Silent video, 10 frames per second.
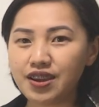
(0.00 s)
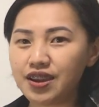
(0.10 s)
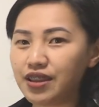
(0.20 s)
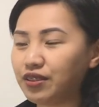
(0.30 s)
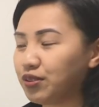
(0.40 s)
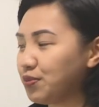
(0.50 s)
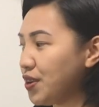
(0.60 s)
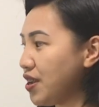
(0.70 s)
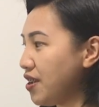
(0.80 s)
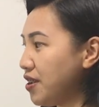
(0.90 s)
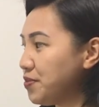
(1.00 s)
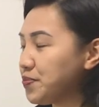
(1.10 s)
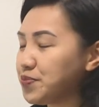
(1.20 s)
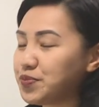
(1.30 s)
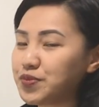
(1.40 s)
And 3,
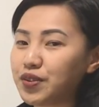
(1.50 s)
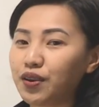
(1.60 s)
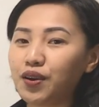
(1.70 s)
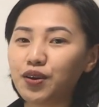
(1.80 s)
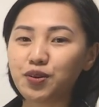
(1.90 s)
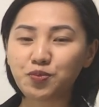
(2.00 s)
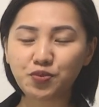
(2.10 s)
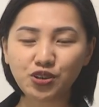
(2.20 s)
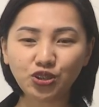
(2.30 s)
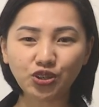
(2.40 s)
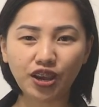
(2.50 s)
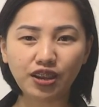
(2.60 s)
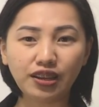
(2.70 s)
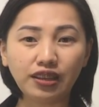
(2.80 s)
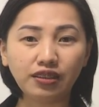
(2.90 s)

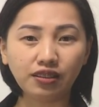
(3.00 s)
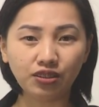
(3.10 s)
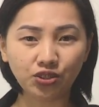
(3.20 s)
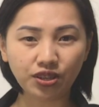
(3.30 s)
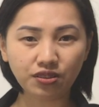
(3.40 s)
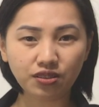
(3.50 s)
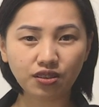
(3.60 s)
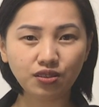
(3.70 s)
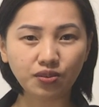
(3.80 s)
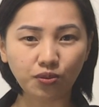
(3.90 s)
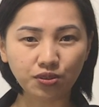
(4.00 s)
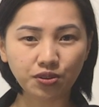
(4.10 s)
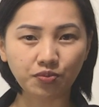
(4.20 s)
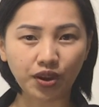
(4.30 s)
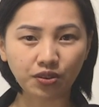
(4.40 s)
appreciating diligence is also
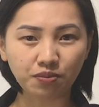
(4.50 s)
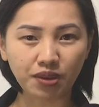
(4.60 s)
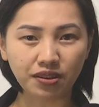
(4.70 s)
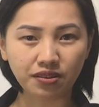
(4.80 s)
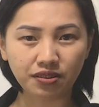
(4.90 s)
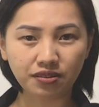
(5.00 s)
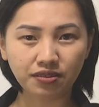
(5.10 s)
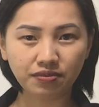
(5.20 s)
recommended.